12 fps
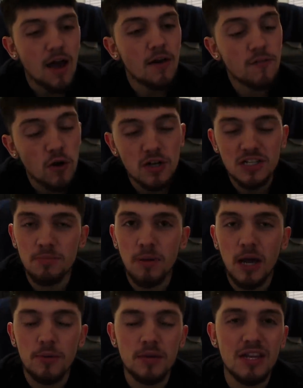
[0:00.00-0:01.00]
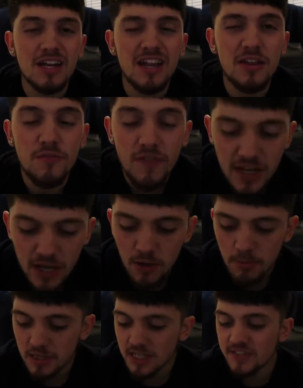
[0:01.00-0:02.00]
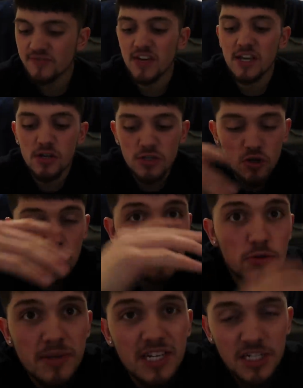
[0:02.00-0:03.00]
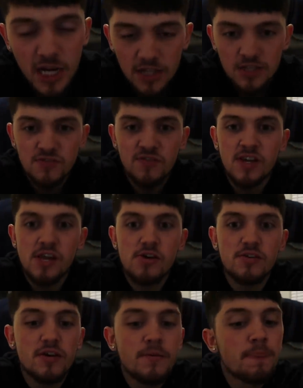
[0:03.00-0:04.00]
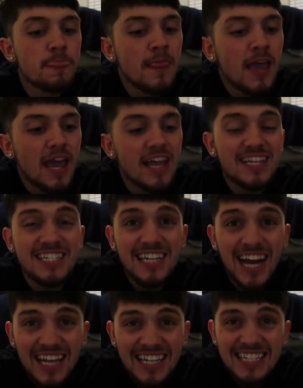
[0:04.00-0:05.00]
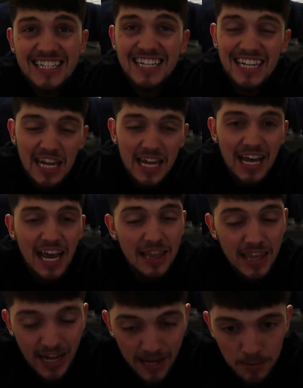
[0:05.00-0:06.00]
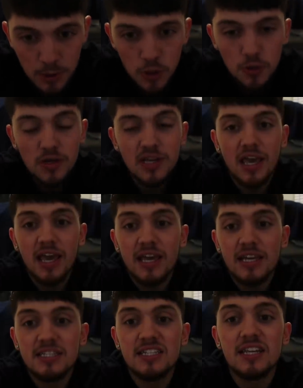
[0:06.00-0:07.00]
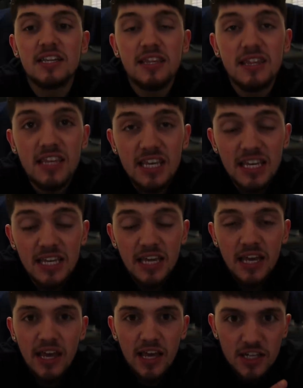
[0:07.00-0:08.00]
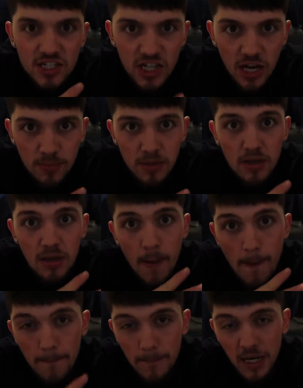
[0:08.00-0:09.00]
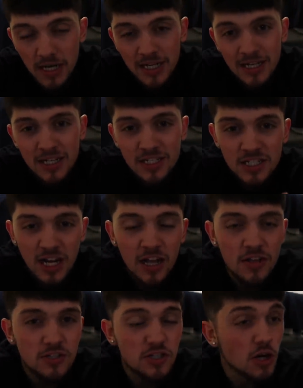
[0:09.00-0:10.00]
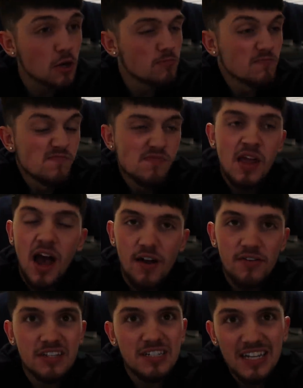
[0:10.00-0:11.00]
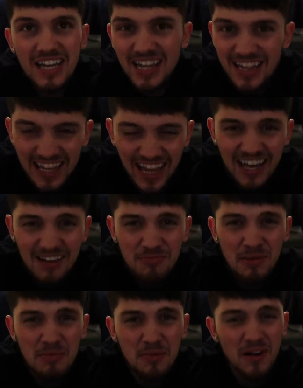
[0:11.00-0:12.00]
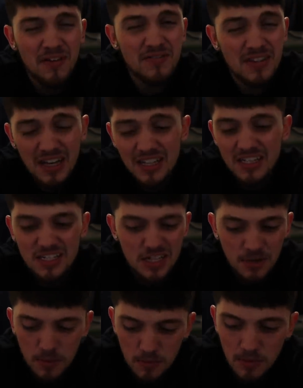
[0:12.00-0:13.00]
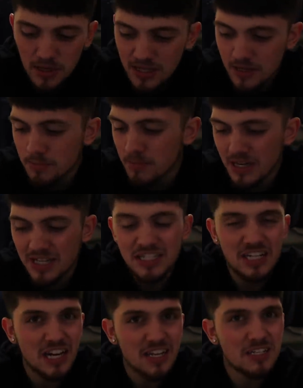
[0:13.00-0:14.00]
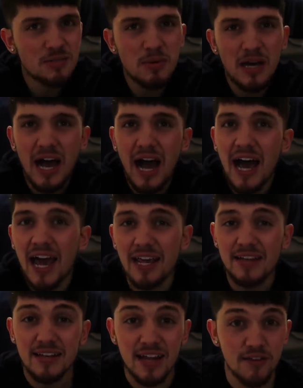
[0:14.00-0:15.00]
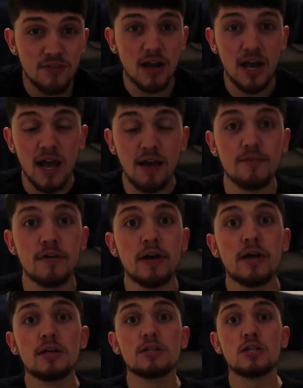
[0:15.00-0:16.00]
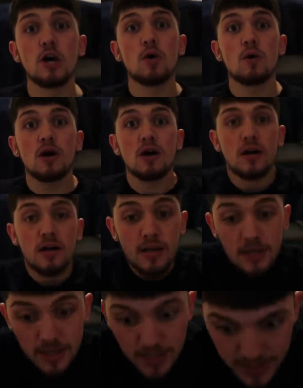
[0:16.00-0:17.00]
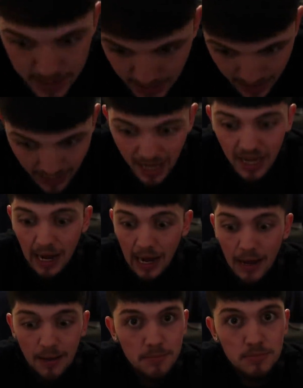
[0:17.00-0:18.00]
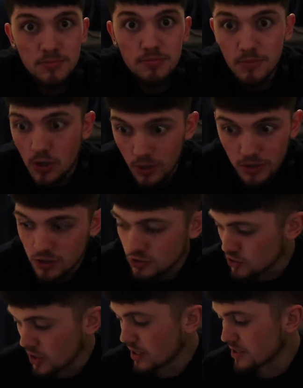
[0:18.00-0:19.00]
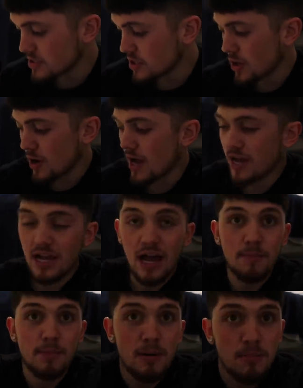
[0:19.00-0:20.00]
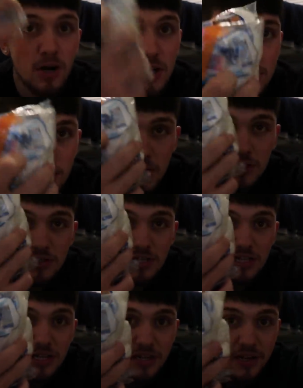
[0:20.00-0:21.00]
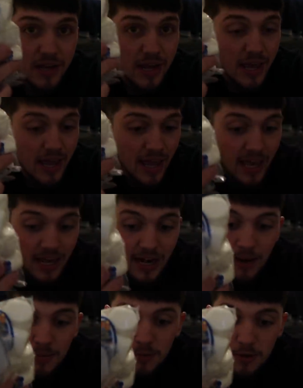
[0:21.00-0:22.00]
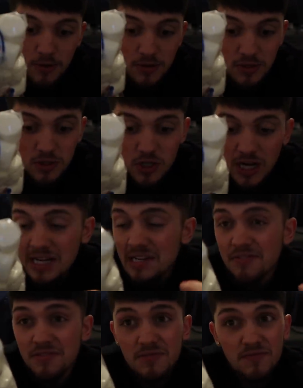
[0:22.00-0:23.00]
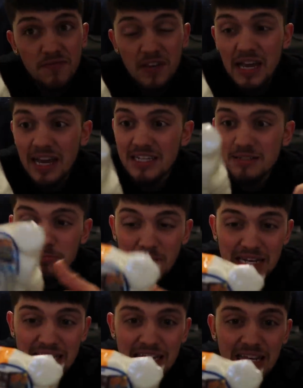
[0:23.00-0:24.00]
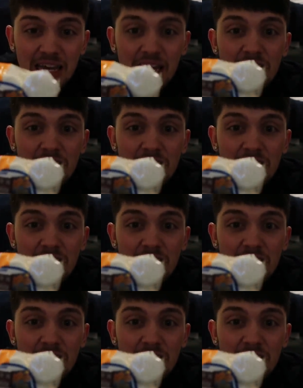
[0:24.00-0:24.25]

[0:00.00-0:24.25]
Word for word: of course I'm back with another video, but this video is going to be a challenge video. And the challenge today that I'm doing is the Chubby Bunny Challenge. So obviously a lot of people have done the Chubby Bunny Challenge, but I never have. So uh, today I'm going to try it. So I got my marshmallows here and I'm going to try to fit as many